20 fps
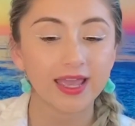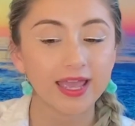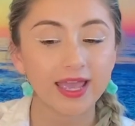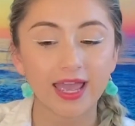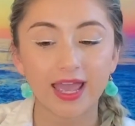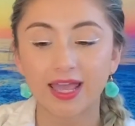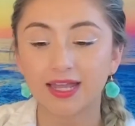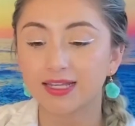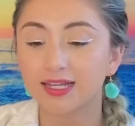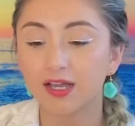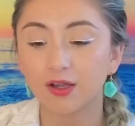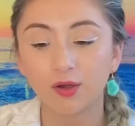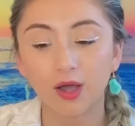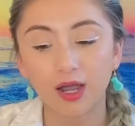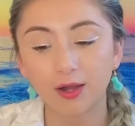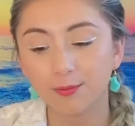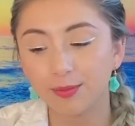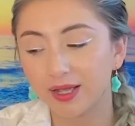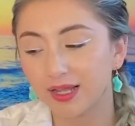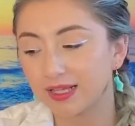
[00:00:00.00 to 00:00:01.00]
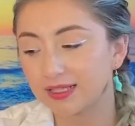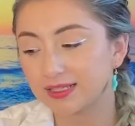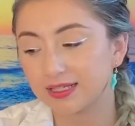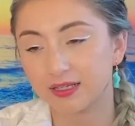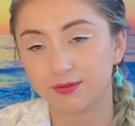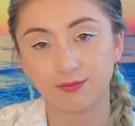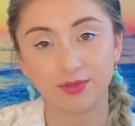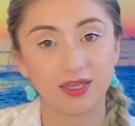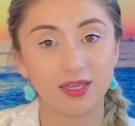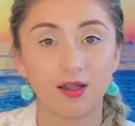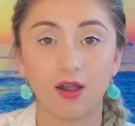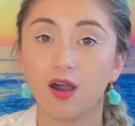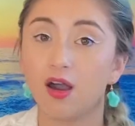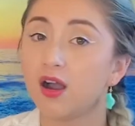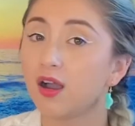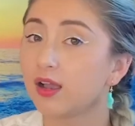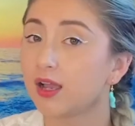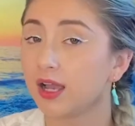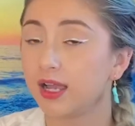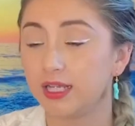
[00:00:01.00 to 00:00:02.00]
And now our buckets can be all
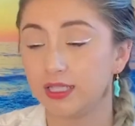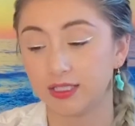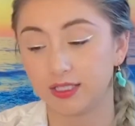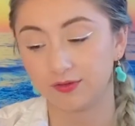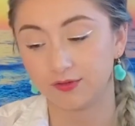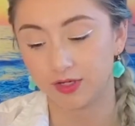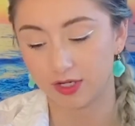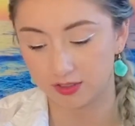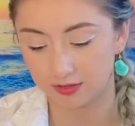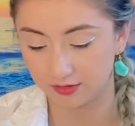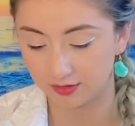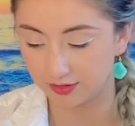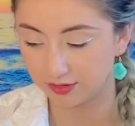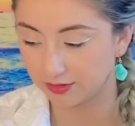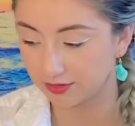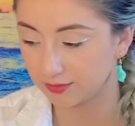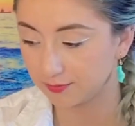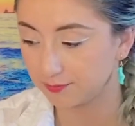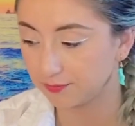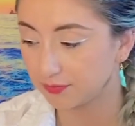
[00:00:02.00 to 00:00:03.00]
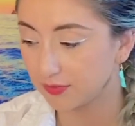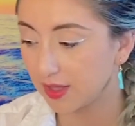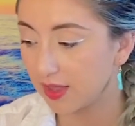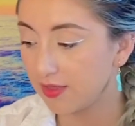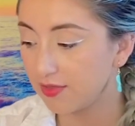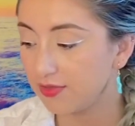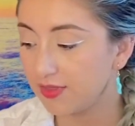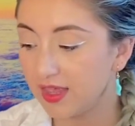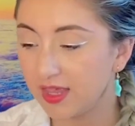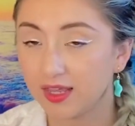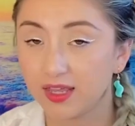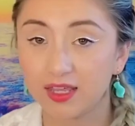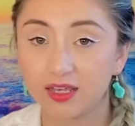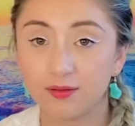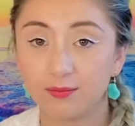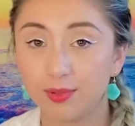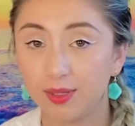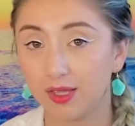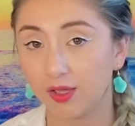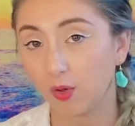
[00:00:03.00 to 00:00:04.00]
kinds of colors. They can
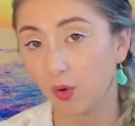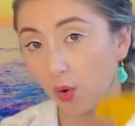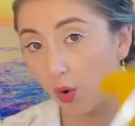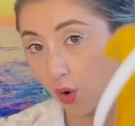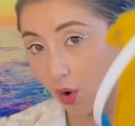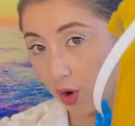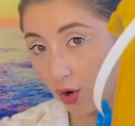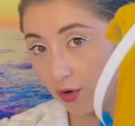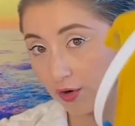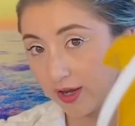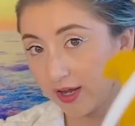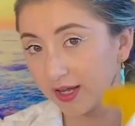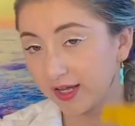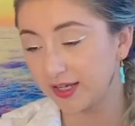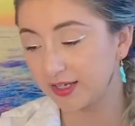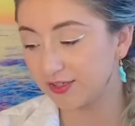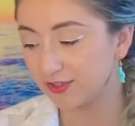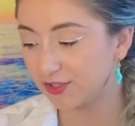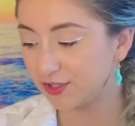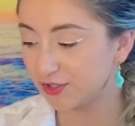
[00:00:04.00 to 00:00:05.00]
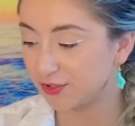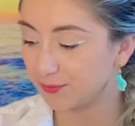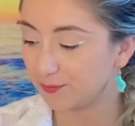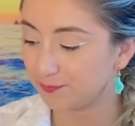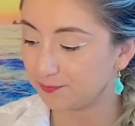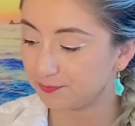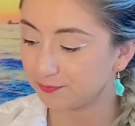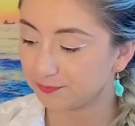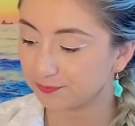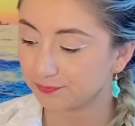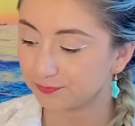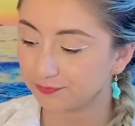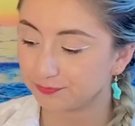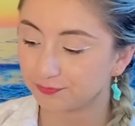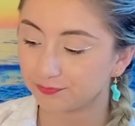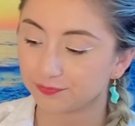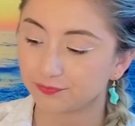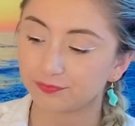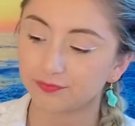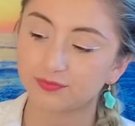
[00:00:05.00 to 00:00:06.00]
be orange,
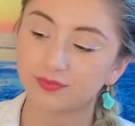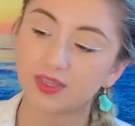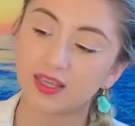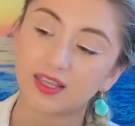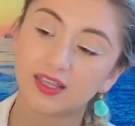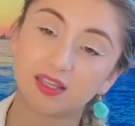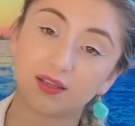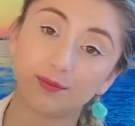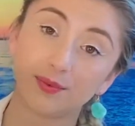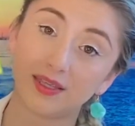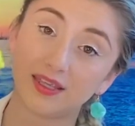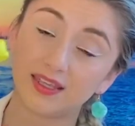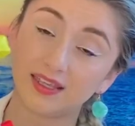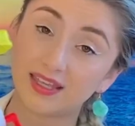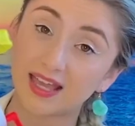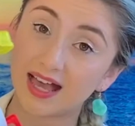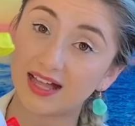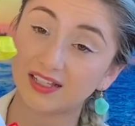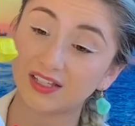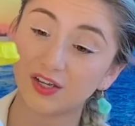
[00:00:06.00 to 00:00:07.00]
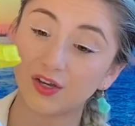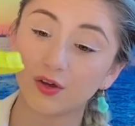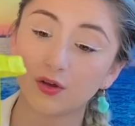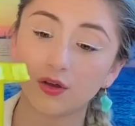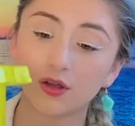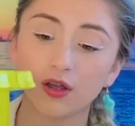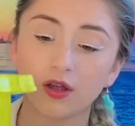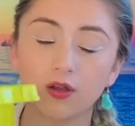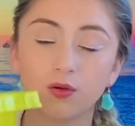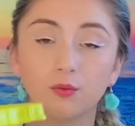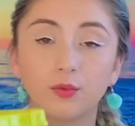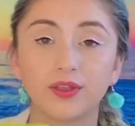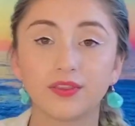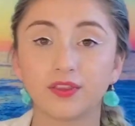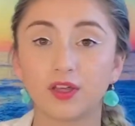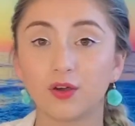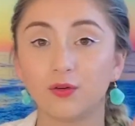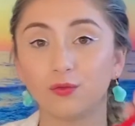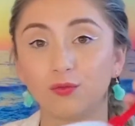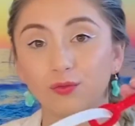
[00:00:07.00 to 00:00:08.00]
they could be yellow with
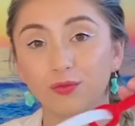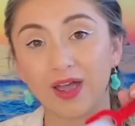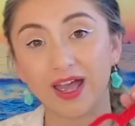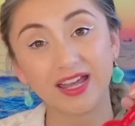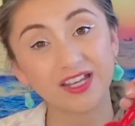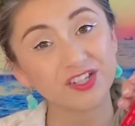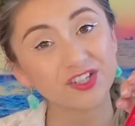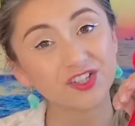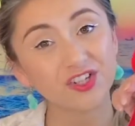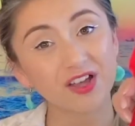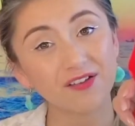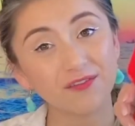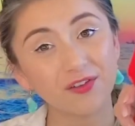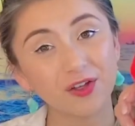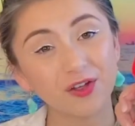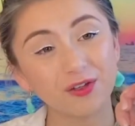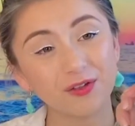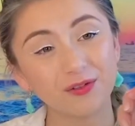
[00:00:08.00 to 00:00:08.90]
a red shovel.